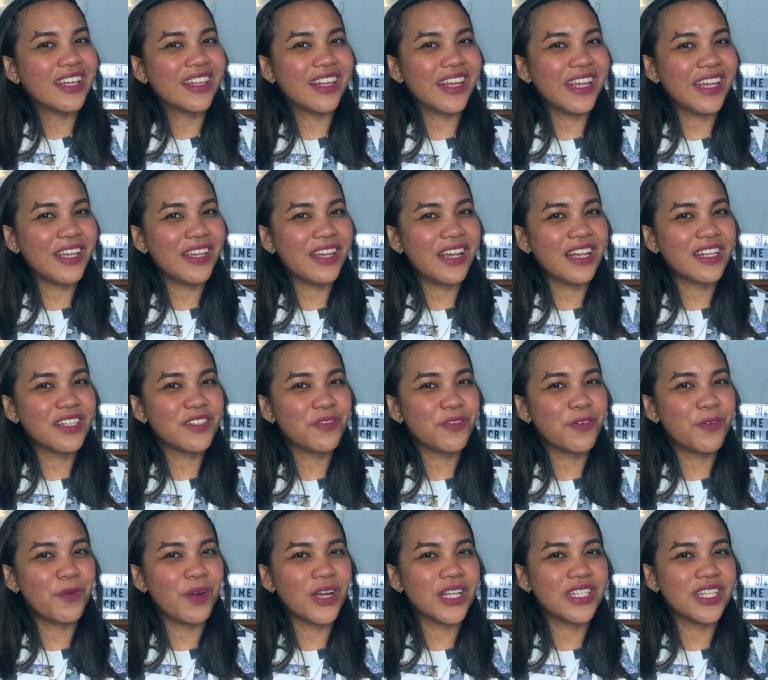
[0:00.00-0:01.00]
Thank you guys
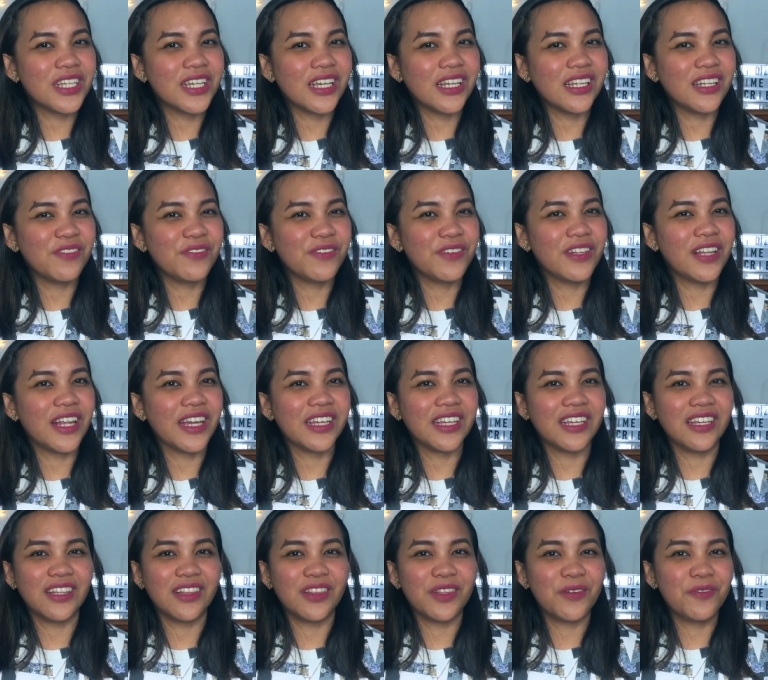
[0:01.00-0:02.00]
for watching and if you
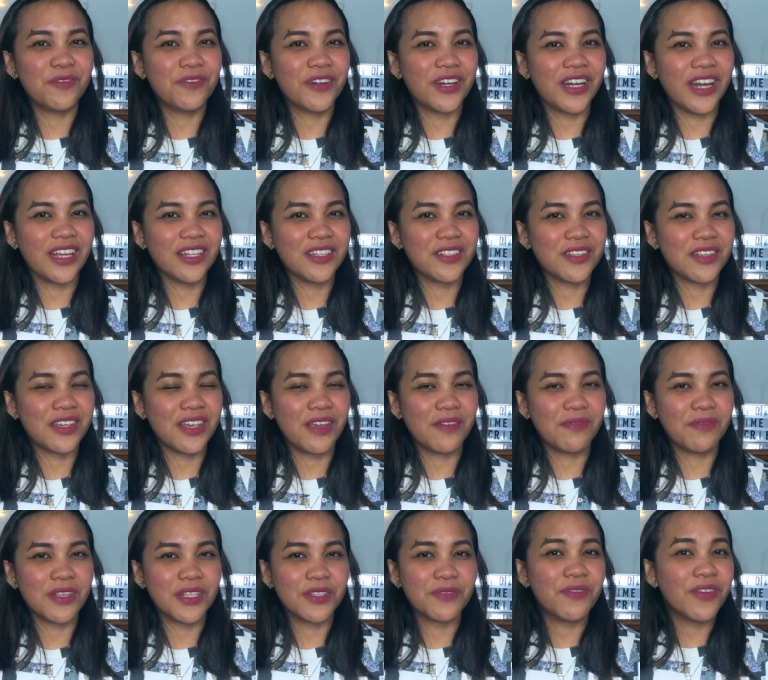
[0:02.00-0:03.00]
like it, don't forget to
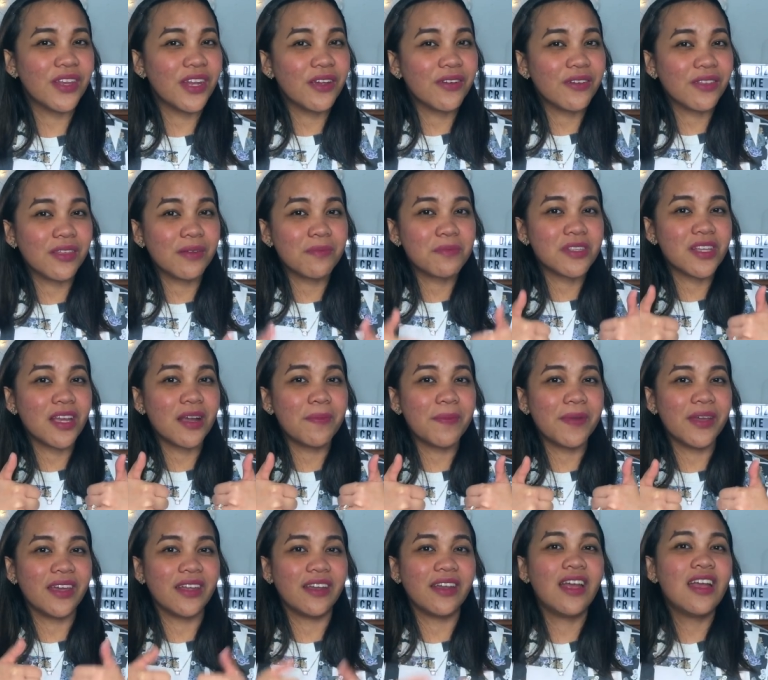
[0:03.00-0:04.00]
give this video a thumbs
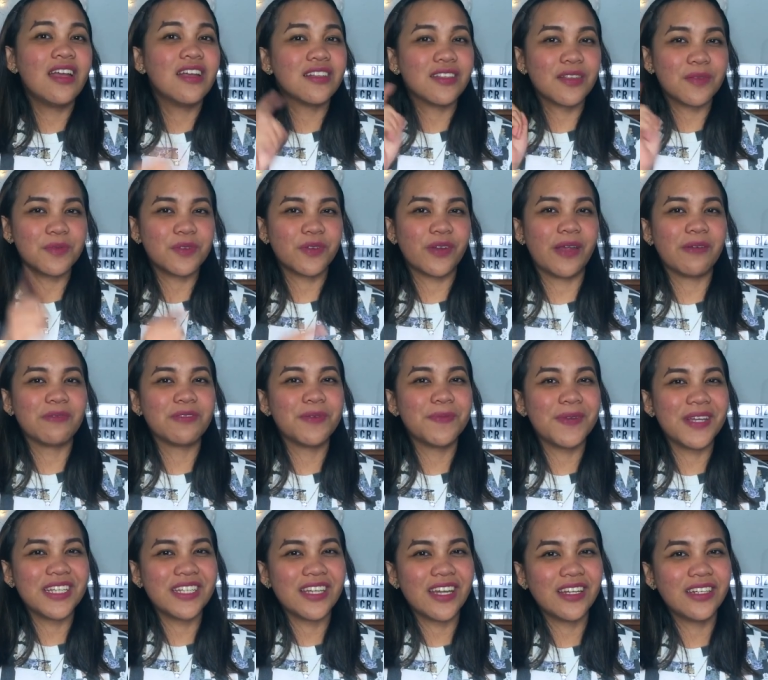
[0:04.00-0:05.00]
up and subscribe to
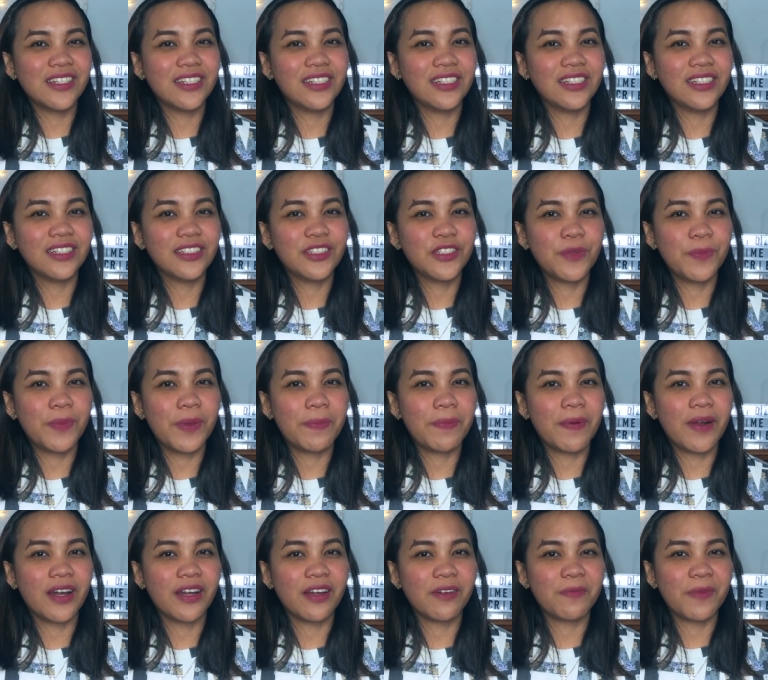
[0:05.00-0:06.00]
my channel to be
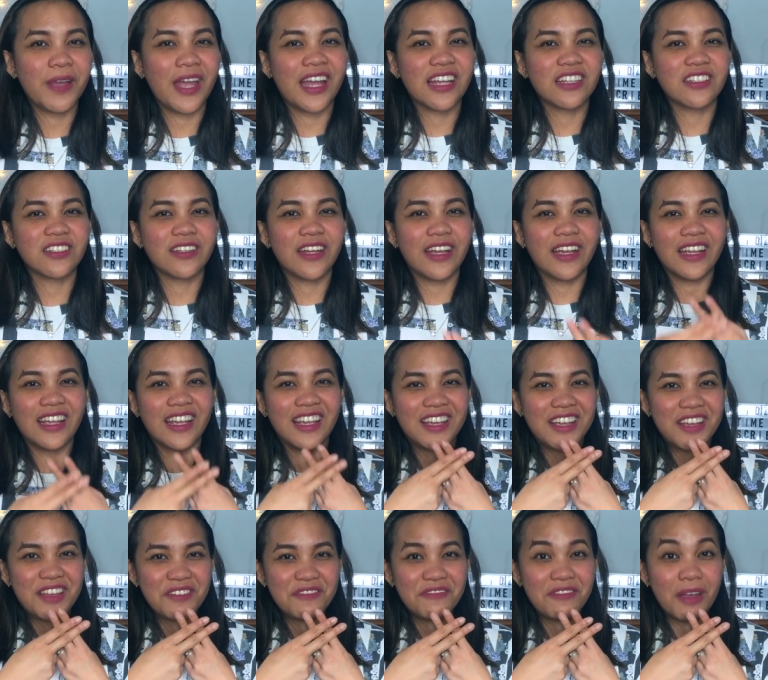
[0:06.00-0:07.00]
part of my hashtag
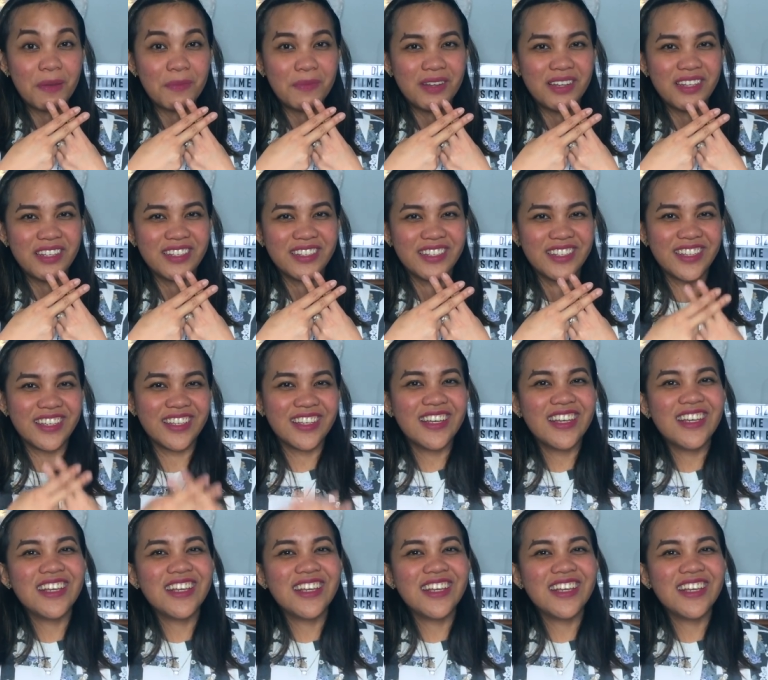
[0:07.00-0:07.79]
FamiLYNDZY.